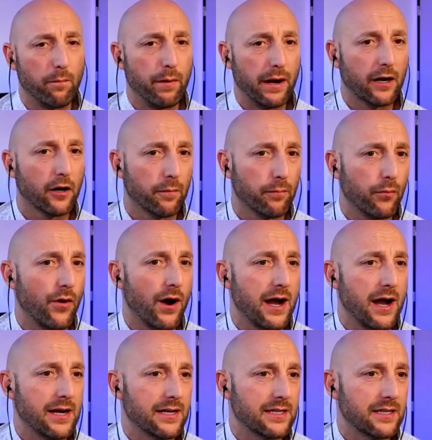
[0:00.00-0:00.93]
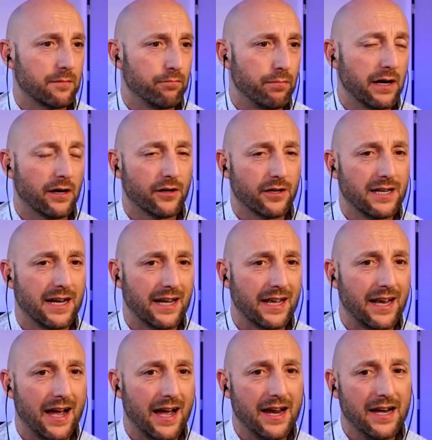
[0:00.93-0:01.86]
bigger priced, bigger ticket
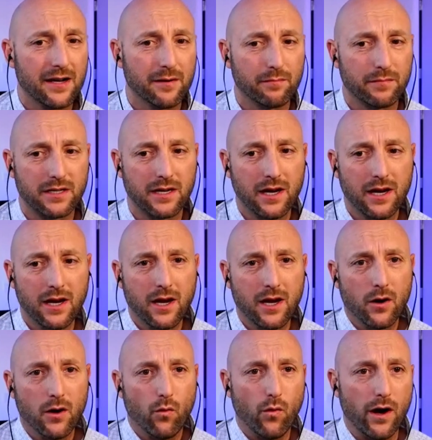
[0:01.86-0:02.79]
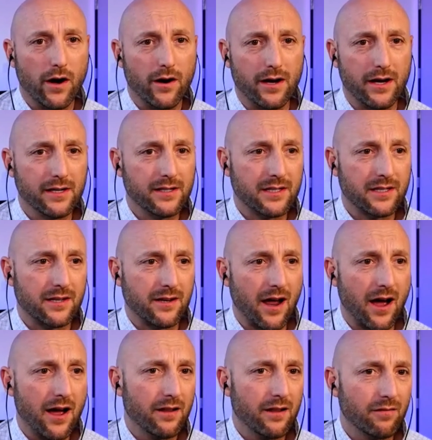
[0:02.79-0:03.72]
items where it's
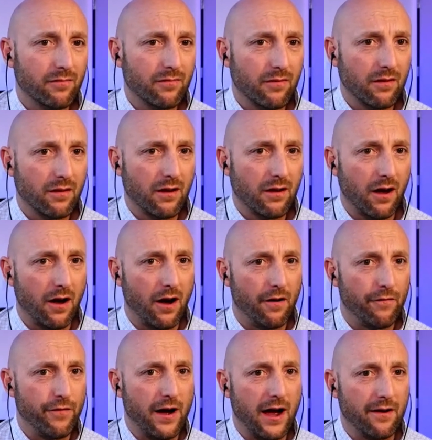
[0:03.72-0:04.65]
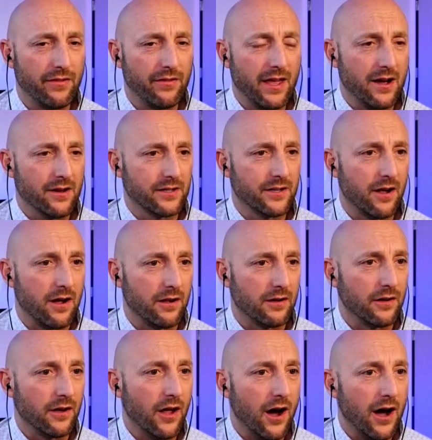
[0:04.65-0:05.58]
not a
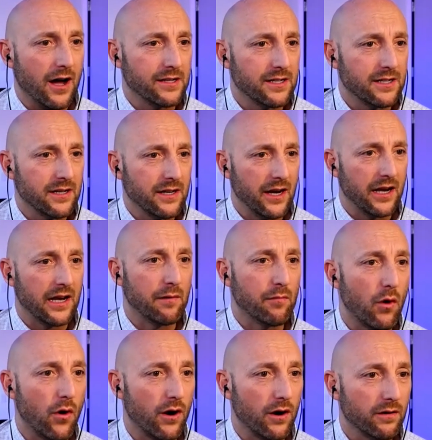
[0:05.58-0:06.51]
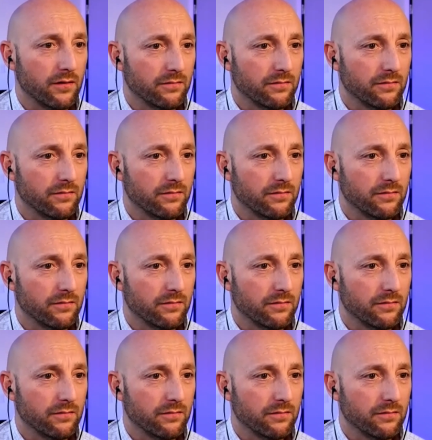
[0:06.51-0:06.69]
$5,000 lot anymore.